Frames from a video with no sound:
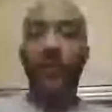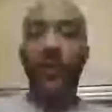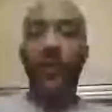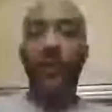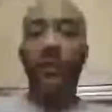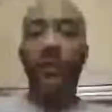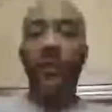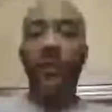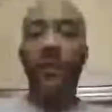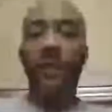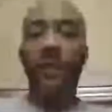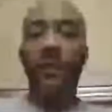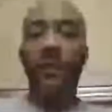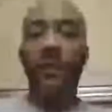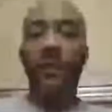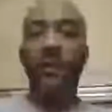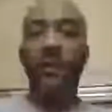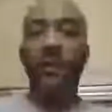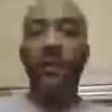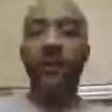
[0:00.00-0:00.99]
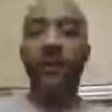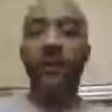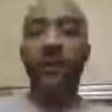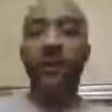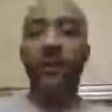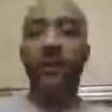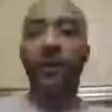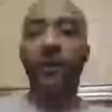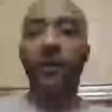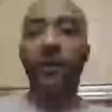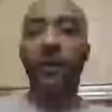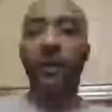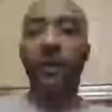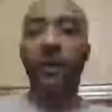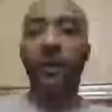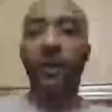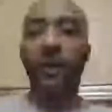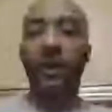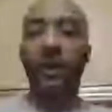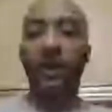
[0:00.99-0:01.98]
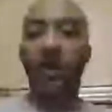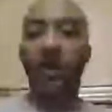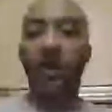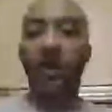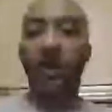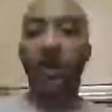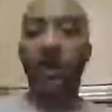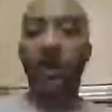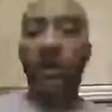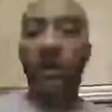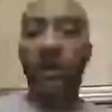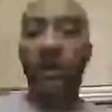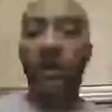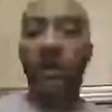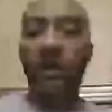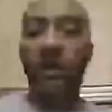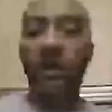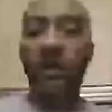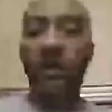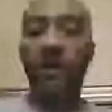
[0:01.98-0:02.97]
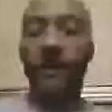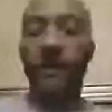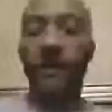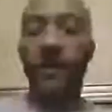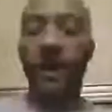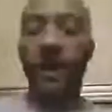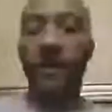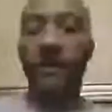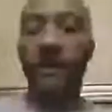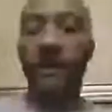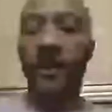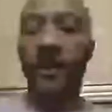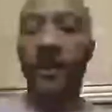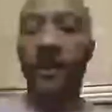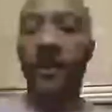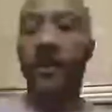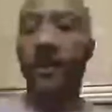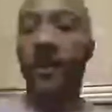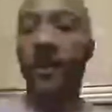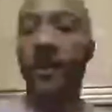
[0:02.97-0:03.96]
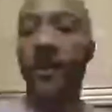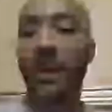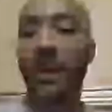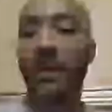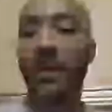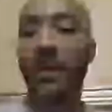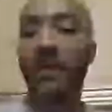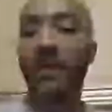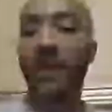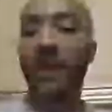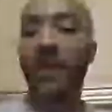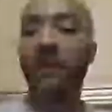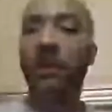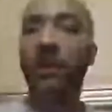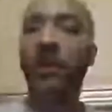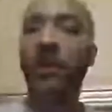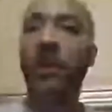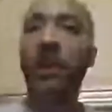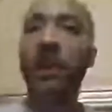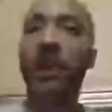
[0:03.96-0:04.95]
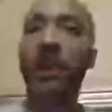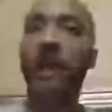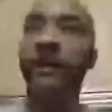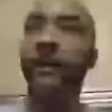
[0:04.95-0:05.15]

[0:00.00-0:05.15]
more things just to pursue what I wanted to do as far as helping people and